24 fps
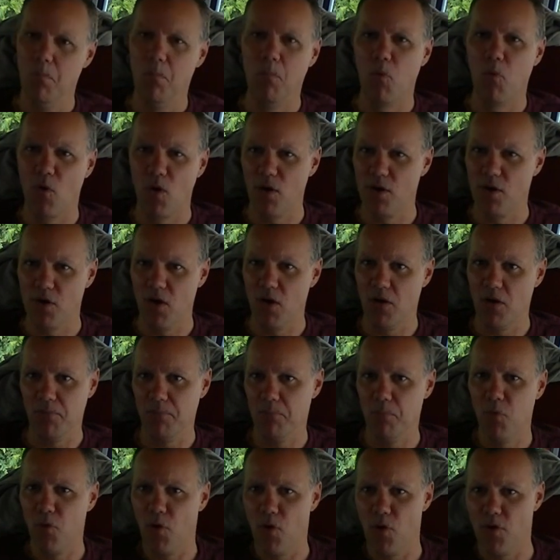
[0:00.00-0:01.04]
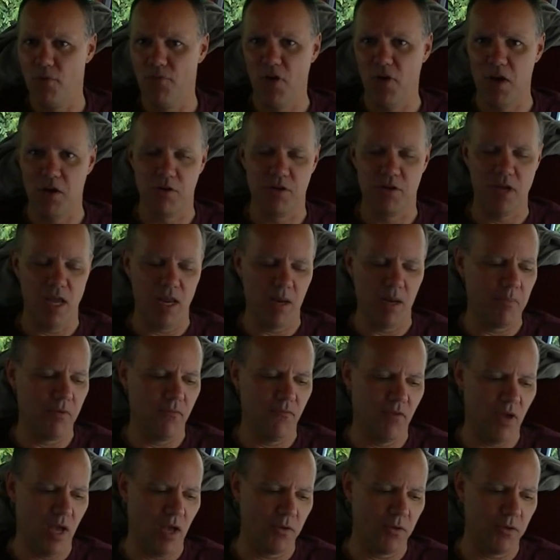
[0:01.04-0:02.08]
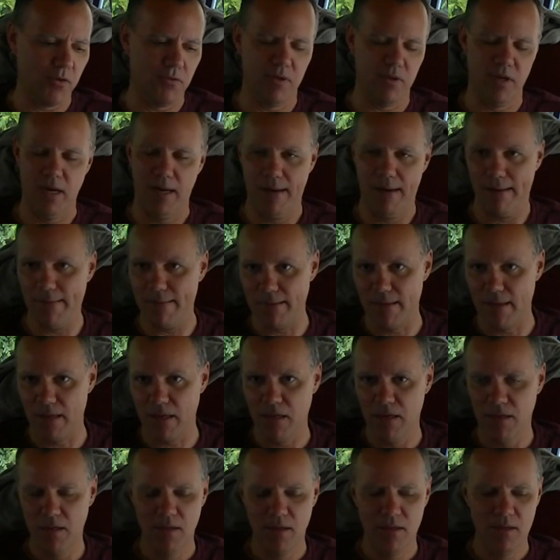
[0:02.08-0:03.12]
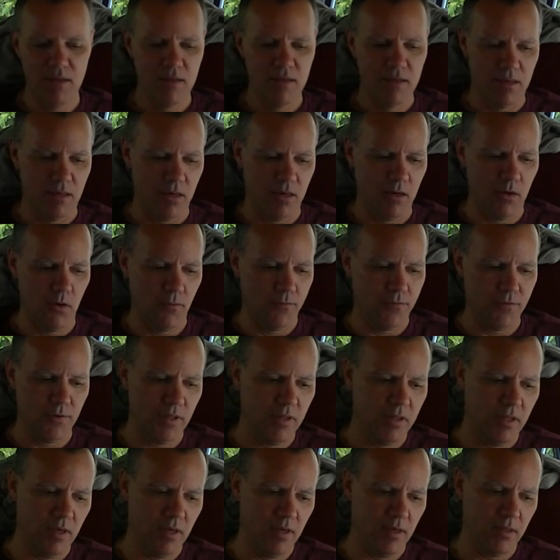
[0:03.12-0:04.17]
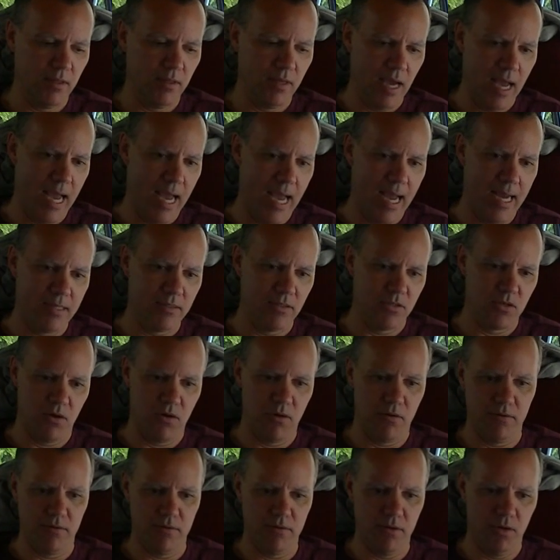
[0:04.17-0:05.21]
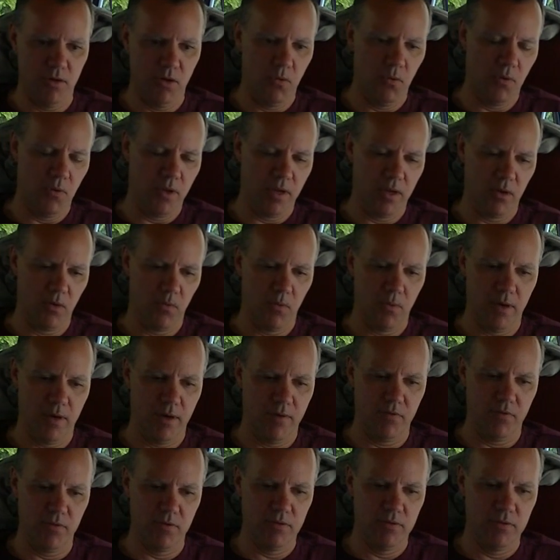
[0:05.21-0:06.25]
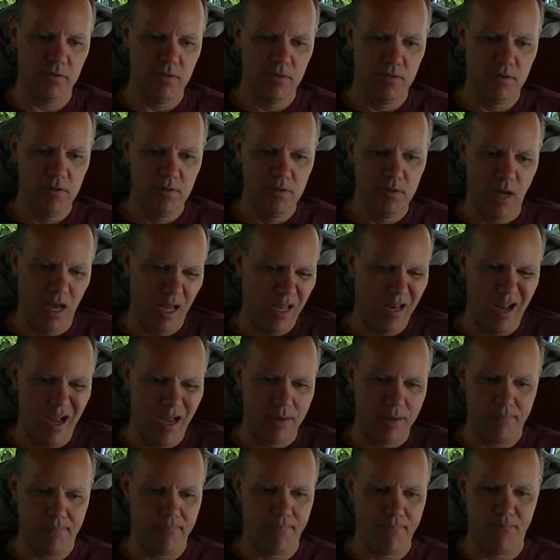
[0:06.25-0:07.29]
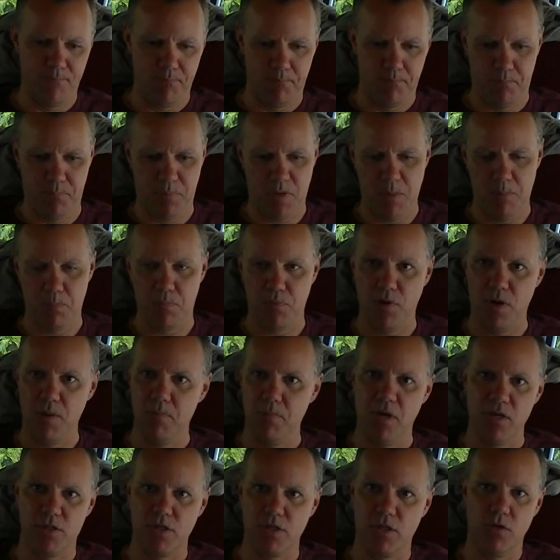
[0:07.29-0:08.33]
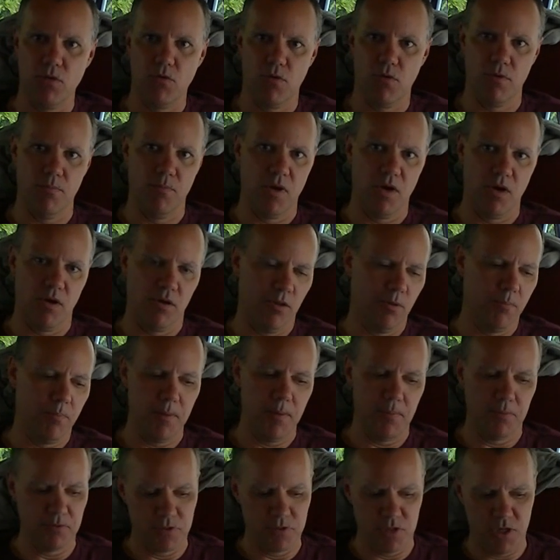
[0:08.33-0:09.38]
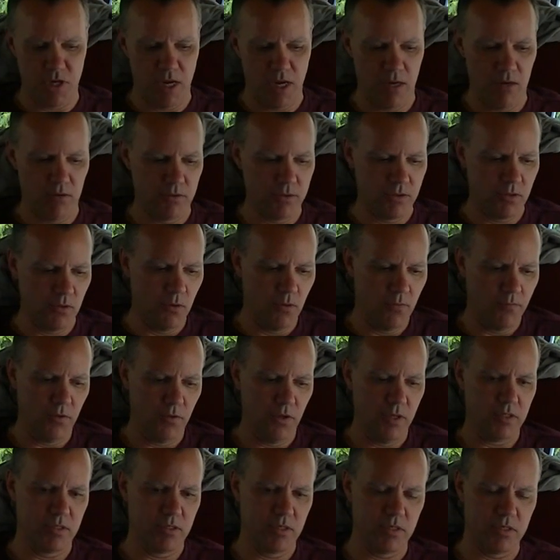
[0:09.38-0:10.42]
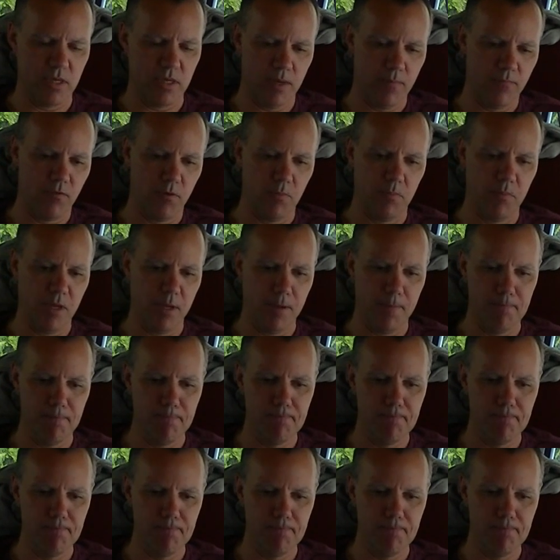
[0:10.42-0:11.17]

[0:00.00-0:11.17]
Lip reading: more out of entertainment value than anything. Hopefully the ads aren't annoying or whatever. I can pretty much ignore them on other people's channels, so hopefully it's the same for me.